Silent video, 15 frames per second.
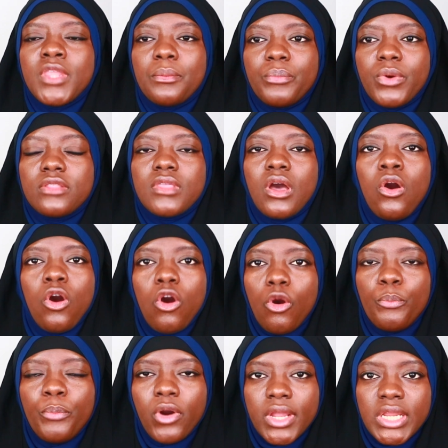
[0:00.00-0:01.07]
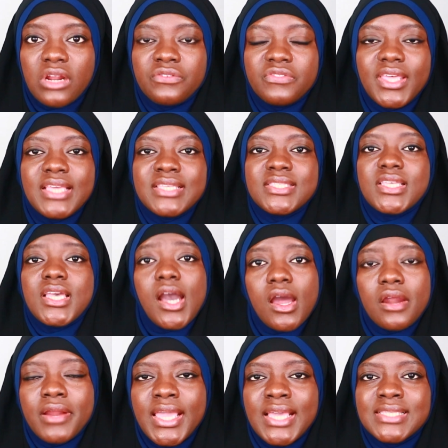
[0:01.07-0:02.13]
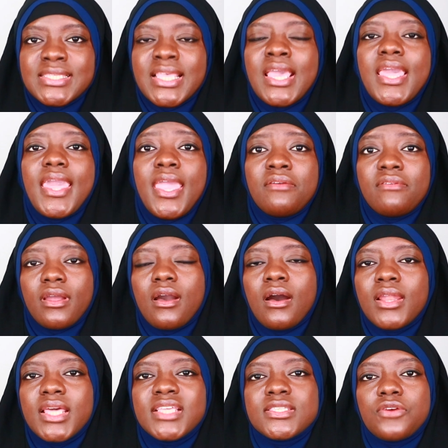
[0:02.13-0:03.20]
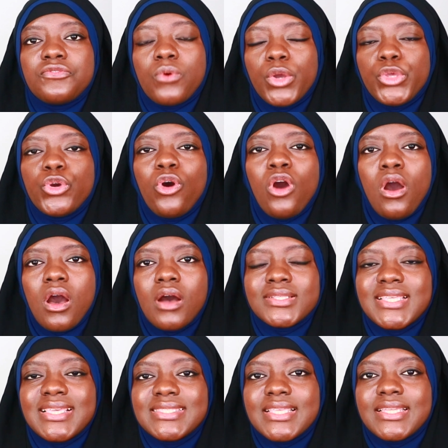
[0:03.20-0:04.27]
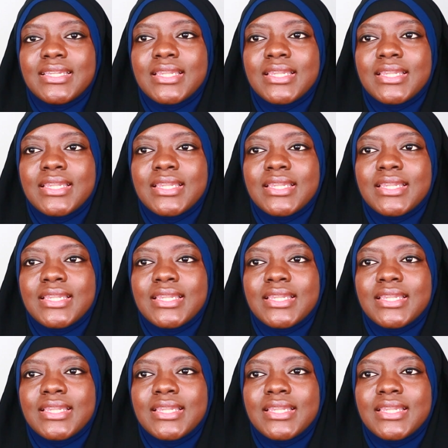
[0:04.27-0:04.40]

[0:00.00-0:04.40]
But the whole point of the Istikhara is, regardless of what your heart is